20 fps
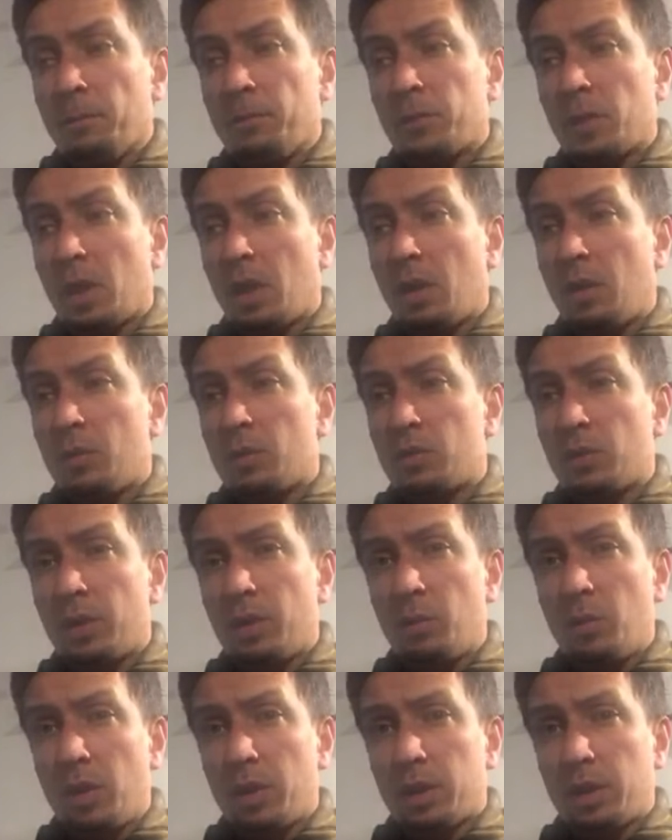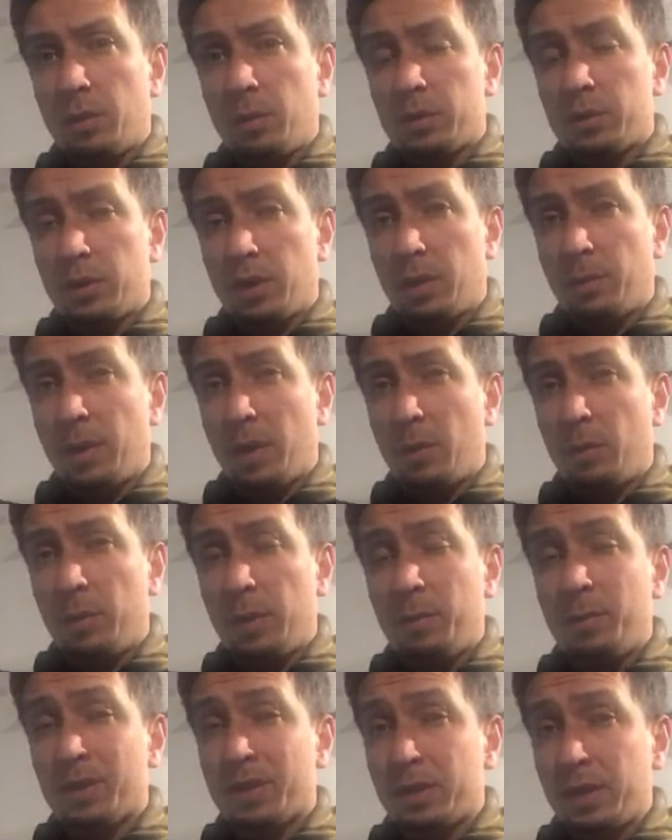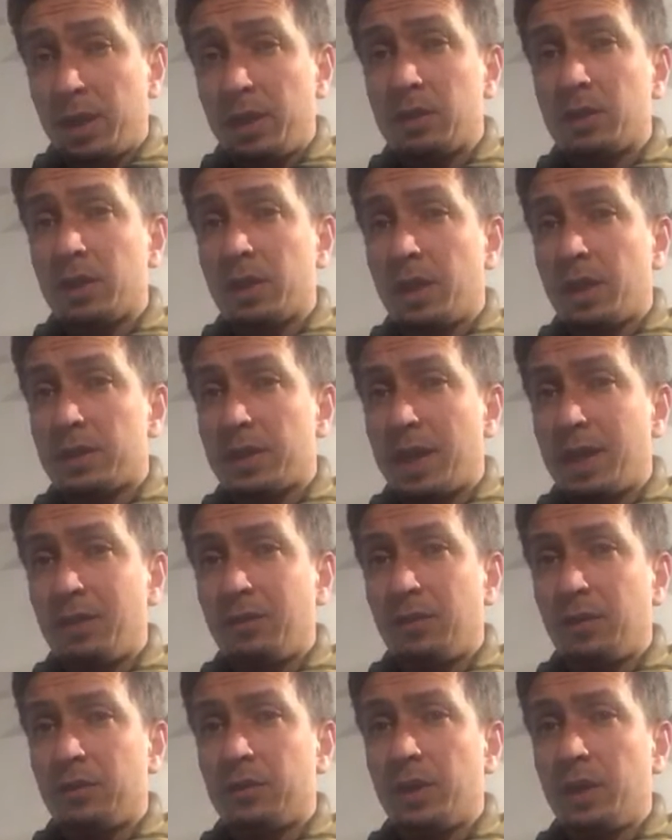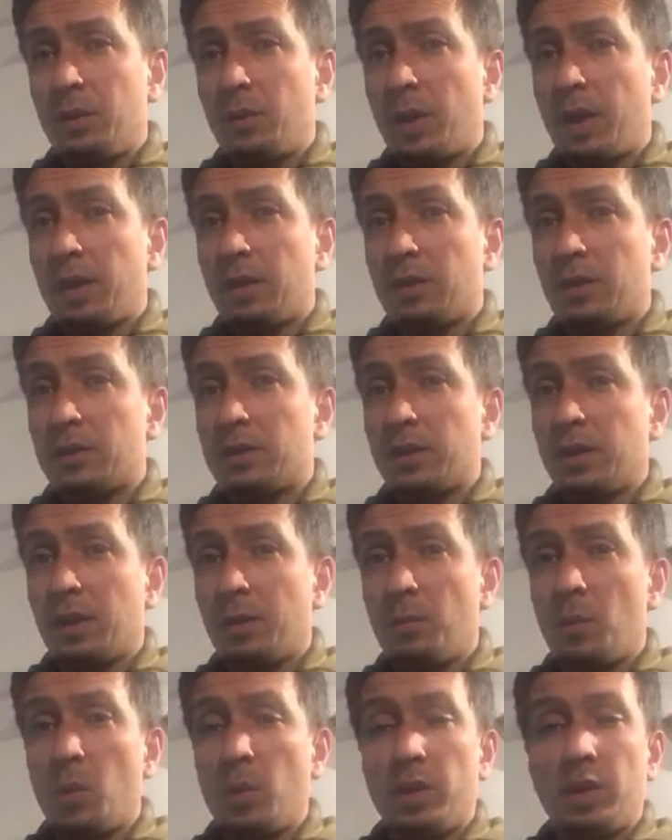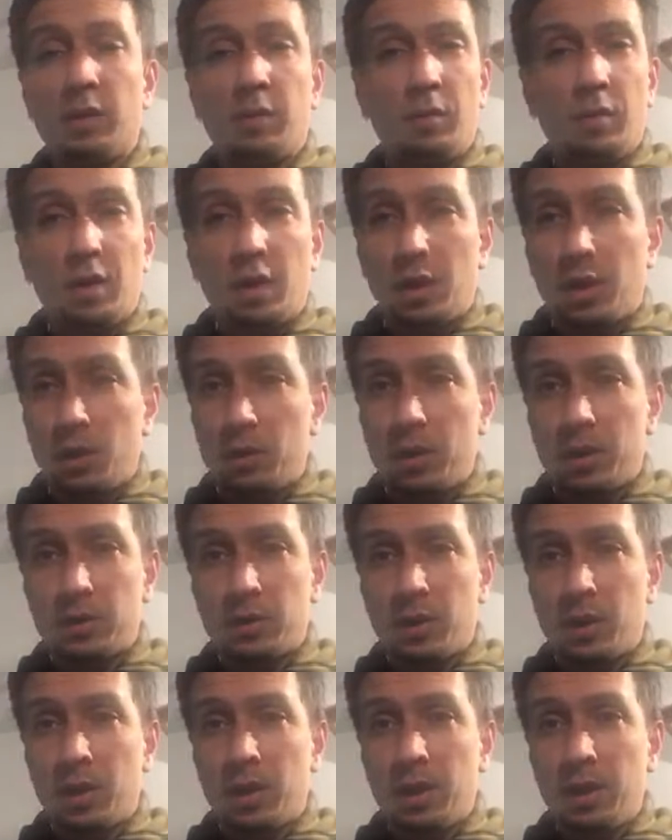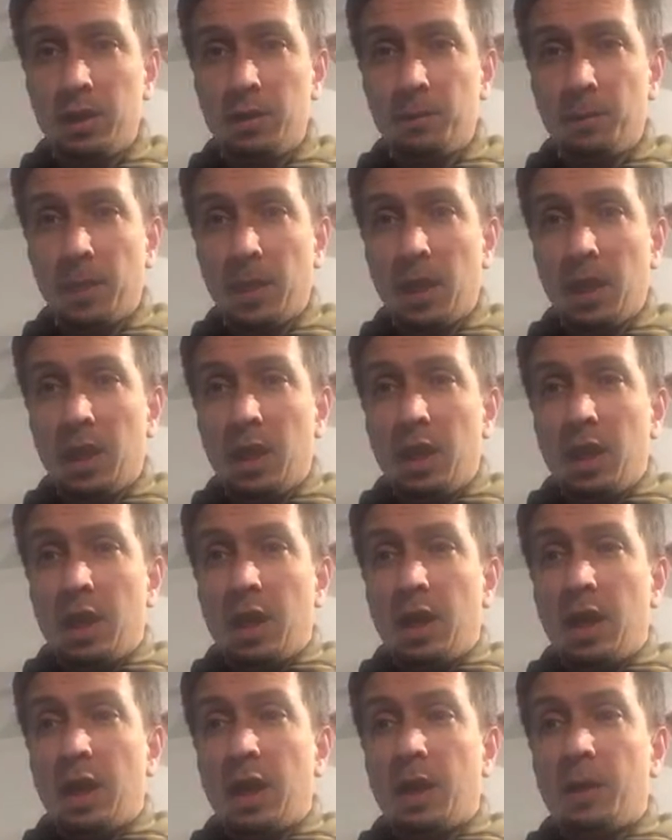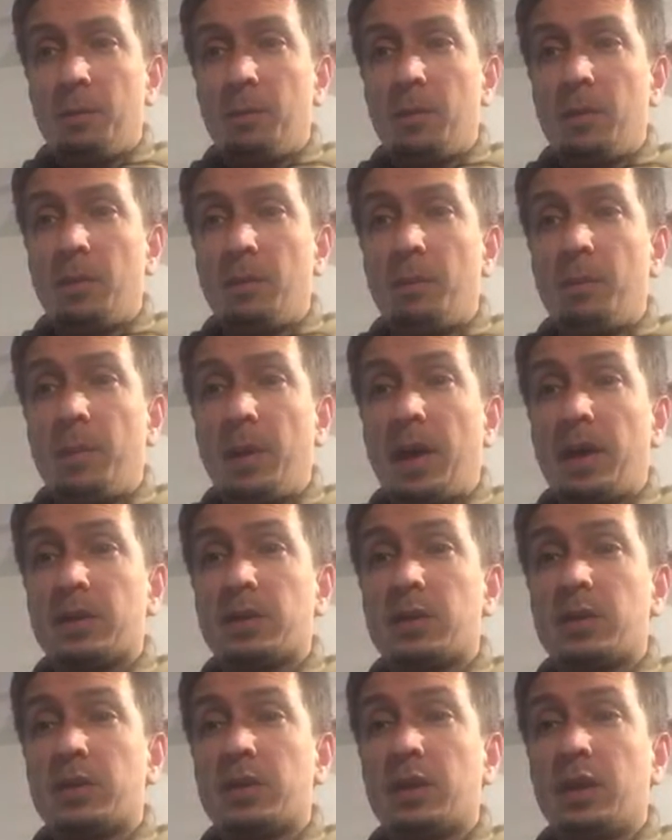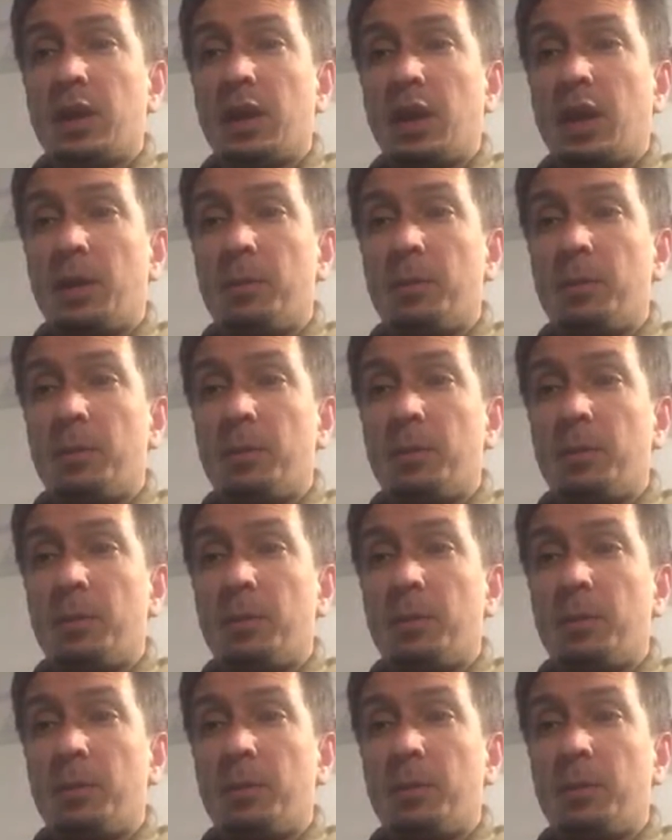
We're trying to work out what time that would be. Potentially that's 8:15 or 8:30 in the morning. I know that's early, but I